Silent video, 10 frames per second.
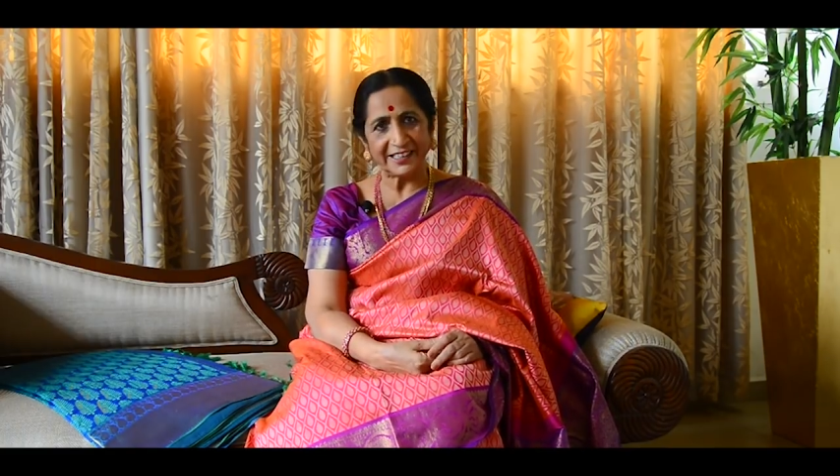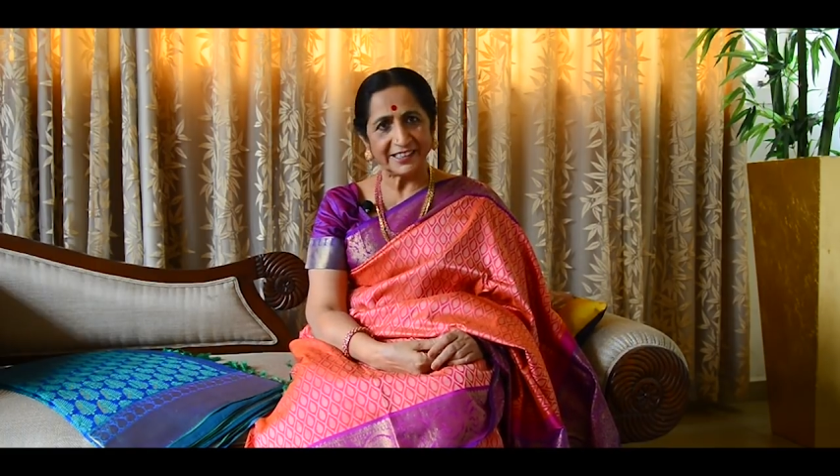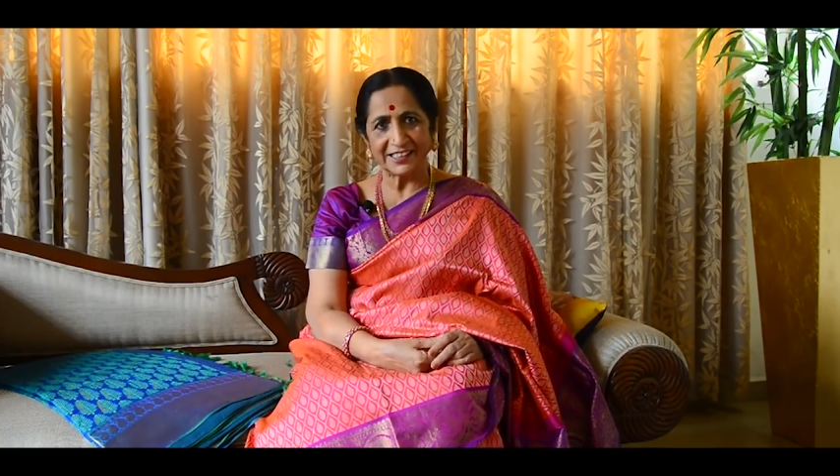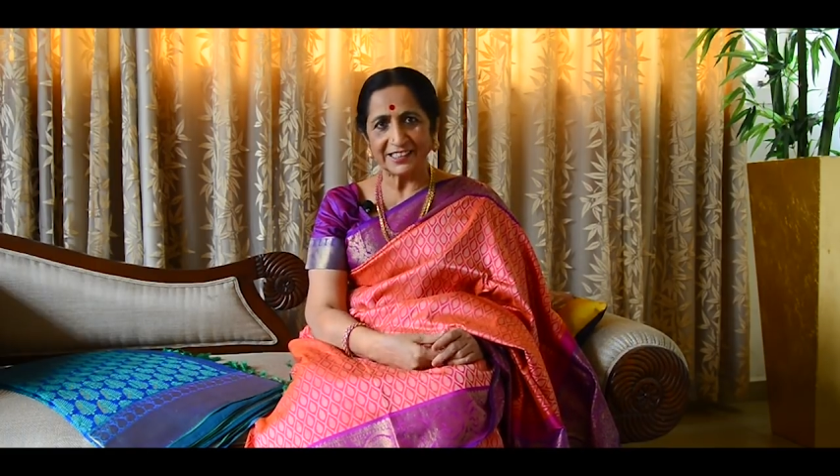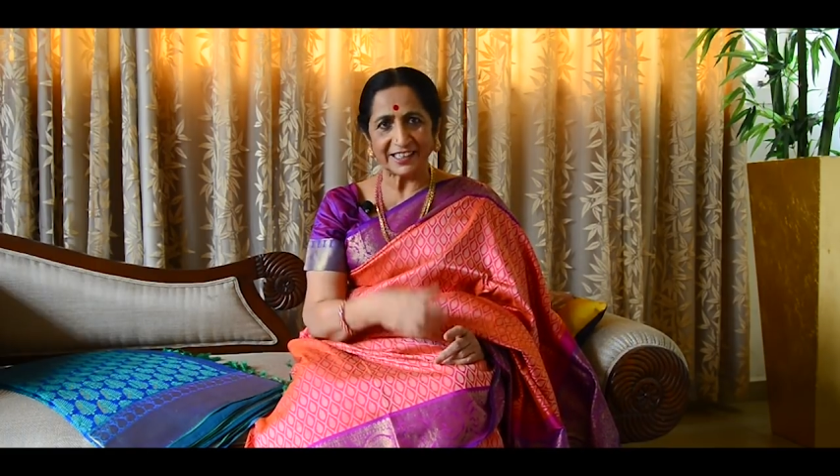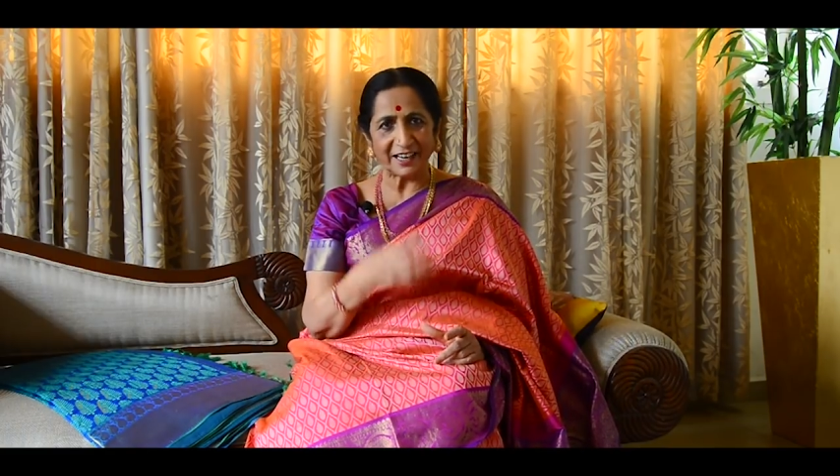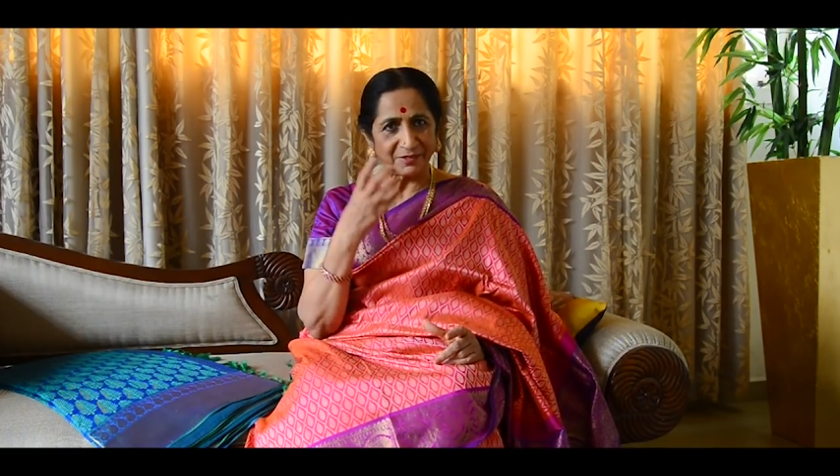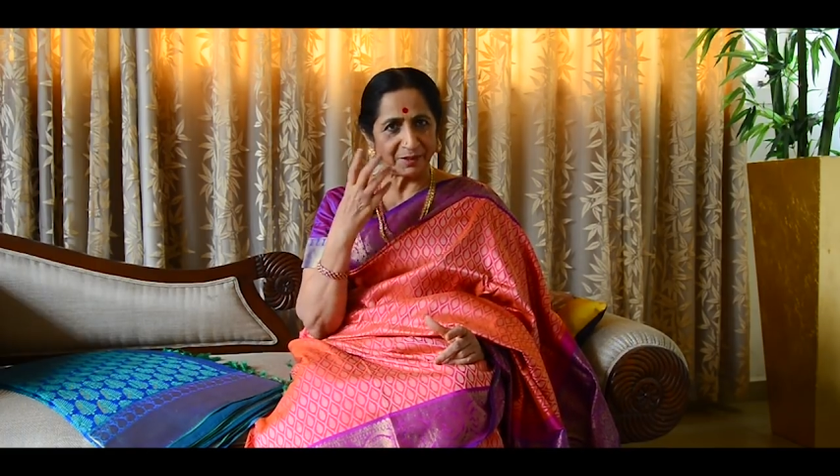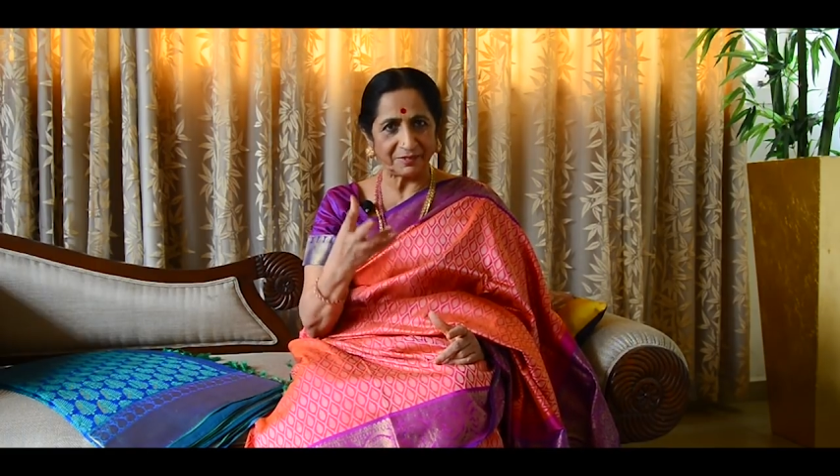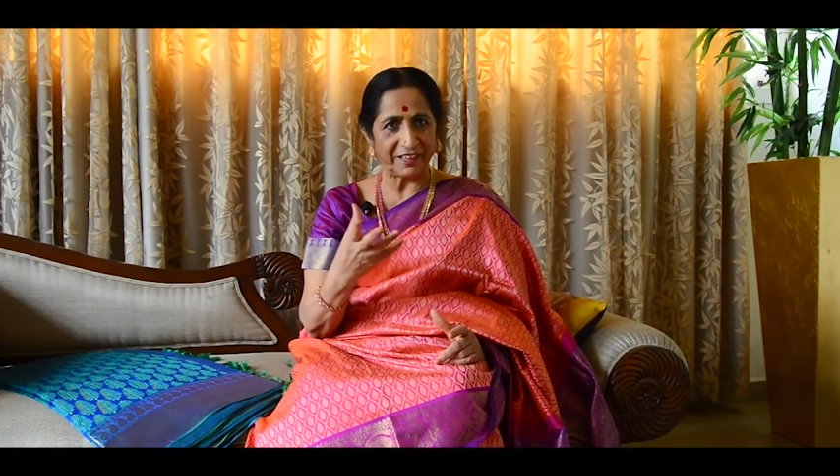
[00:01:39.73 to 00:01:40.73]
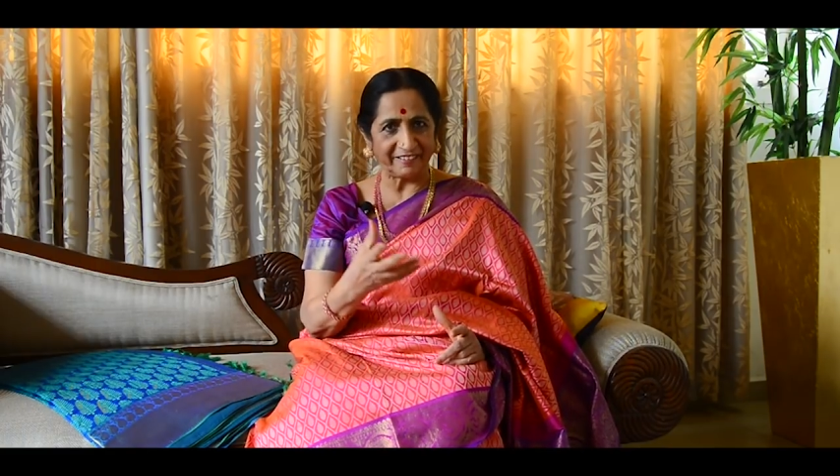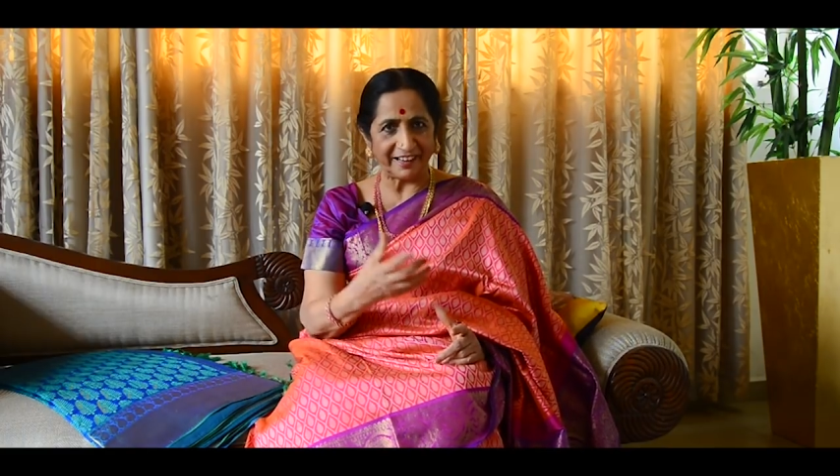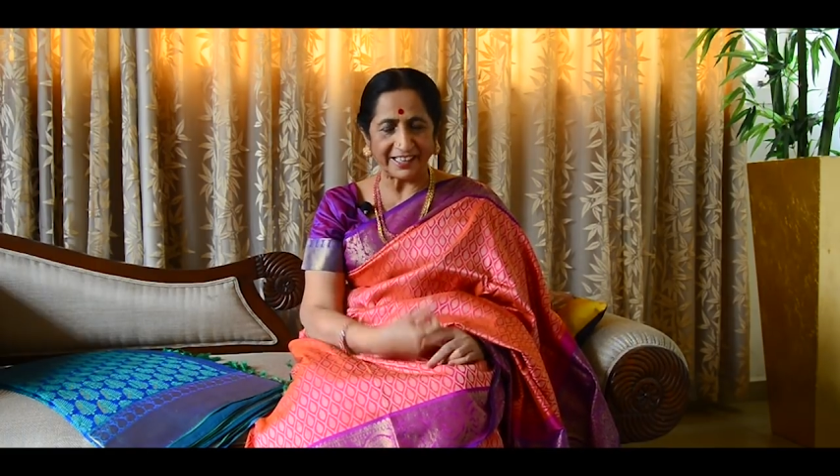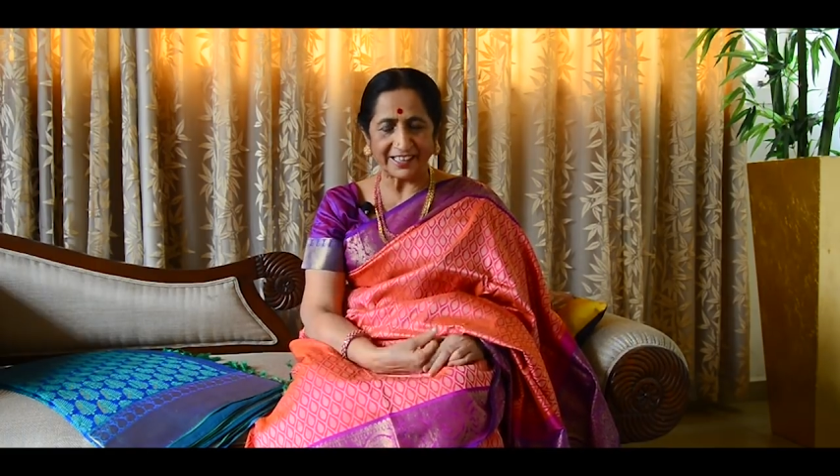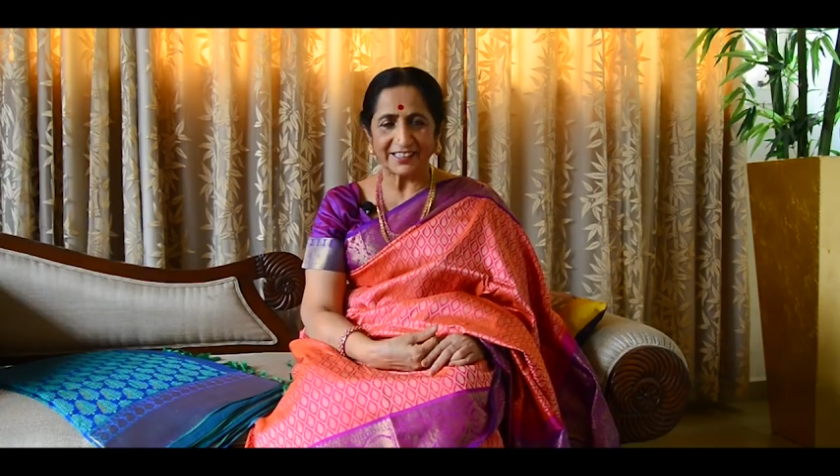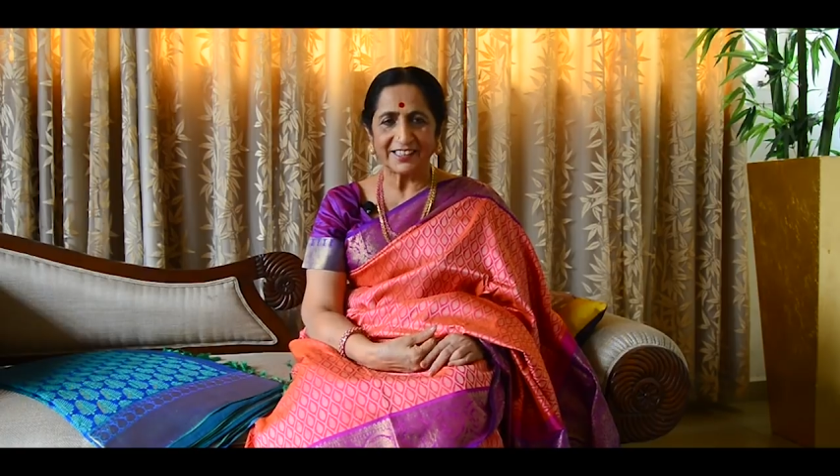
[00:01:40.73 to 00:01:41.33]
I didn't have something ready.